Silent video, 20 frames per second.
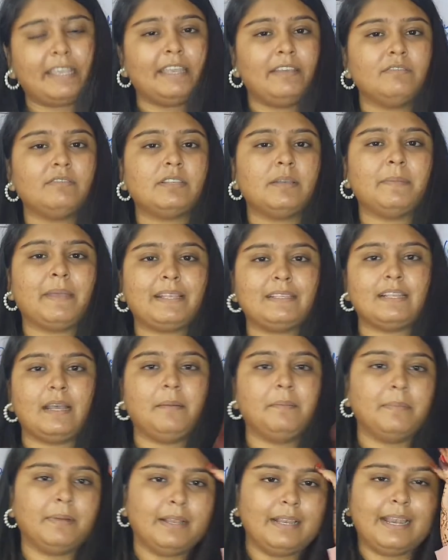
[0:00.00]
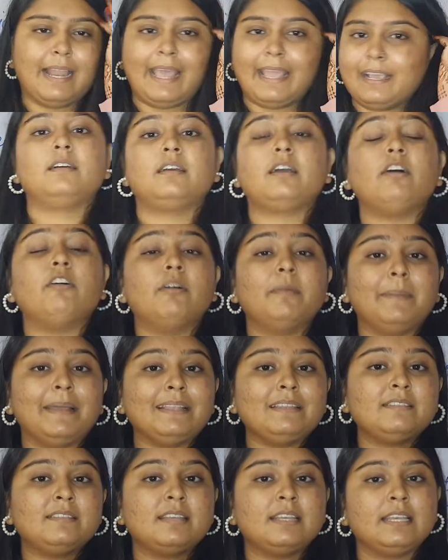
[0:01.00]
give some example, like
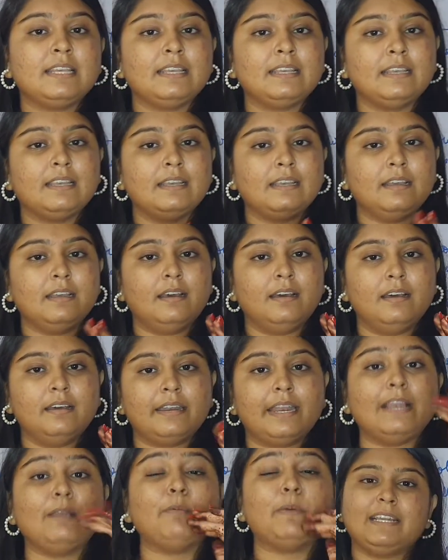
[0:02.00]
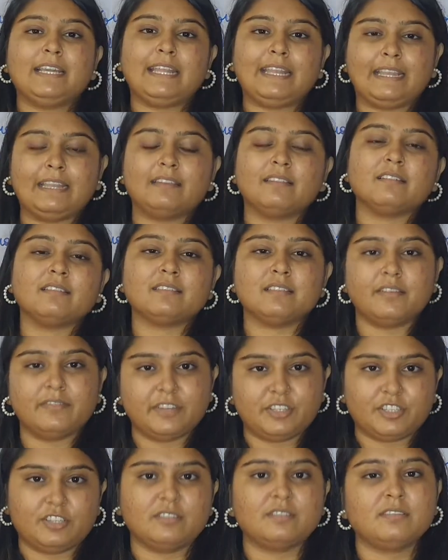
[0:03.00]
government's railway ticket
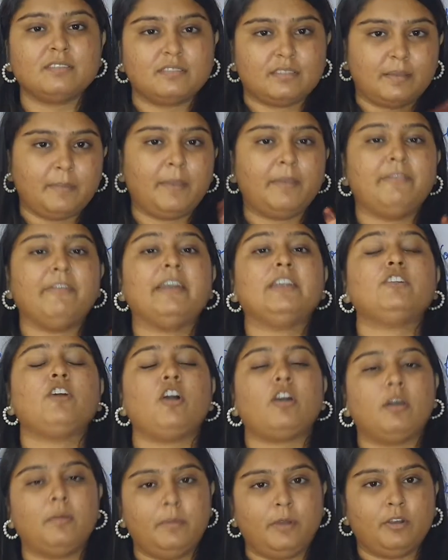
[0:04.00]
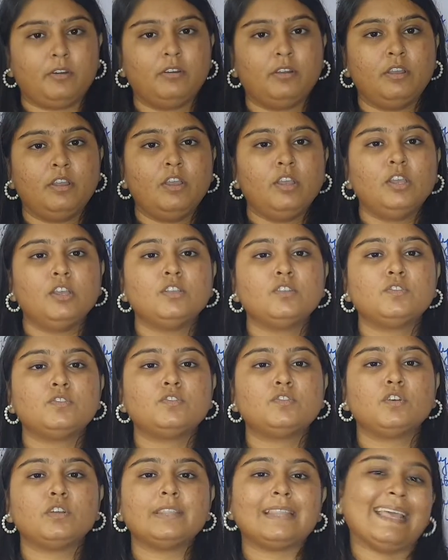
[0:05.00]
reservation system, if I talk about.
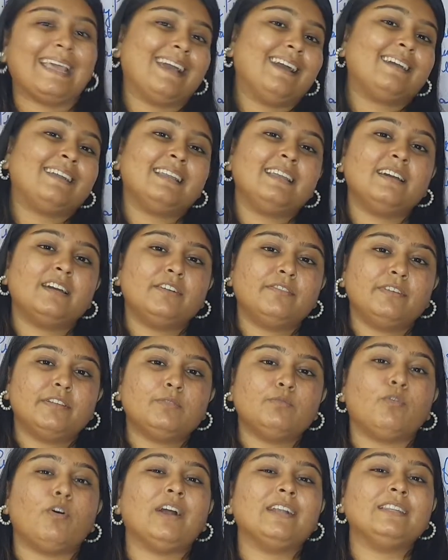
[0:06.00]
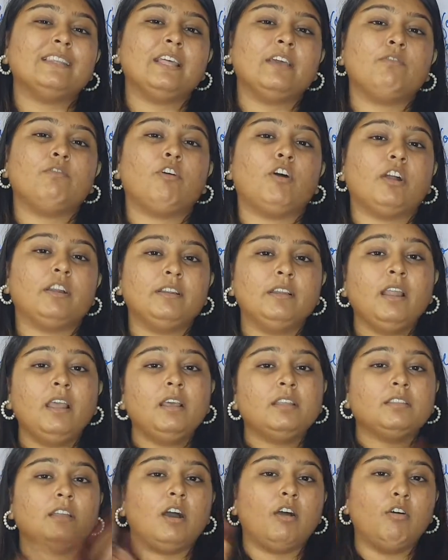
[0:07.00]
So they are clear with what they want,
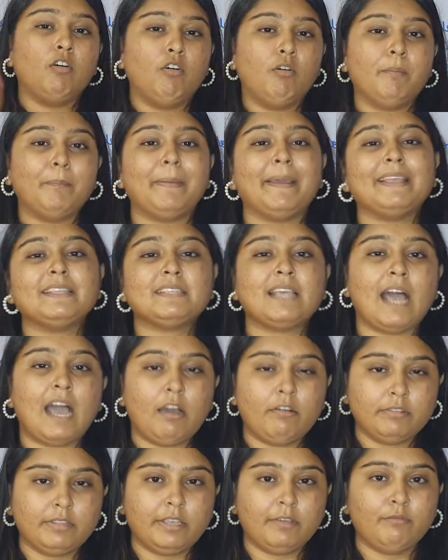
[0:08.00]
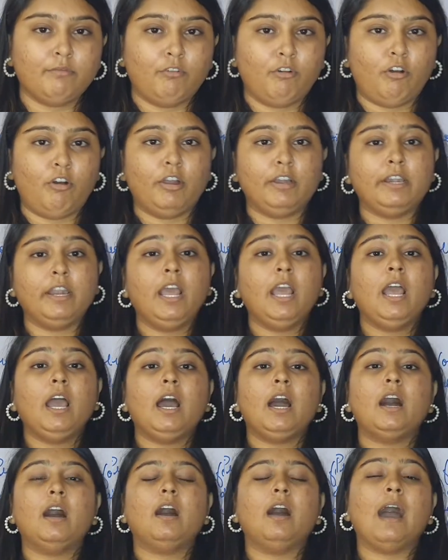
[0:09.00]
the home page, how they want,
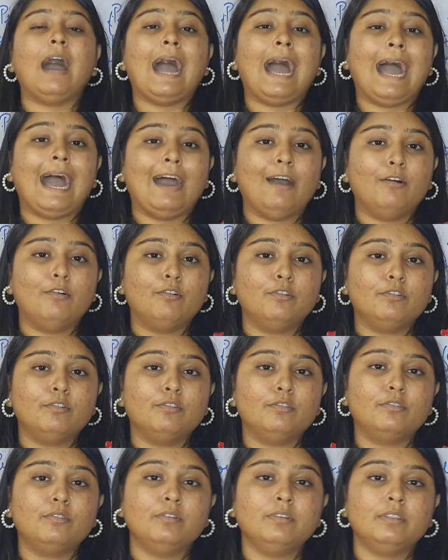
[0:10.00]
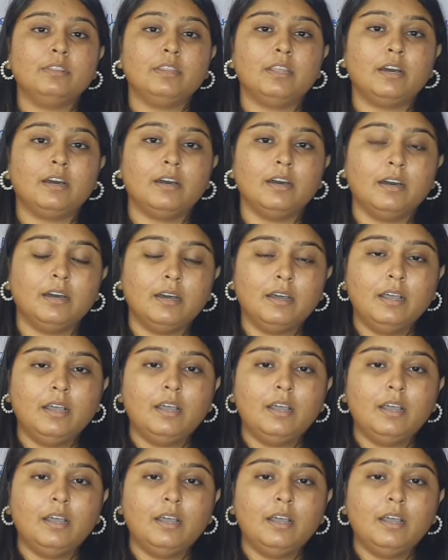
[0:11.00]
how the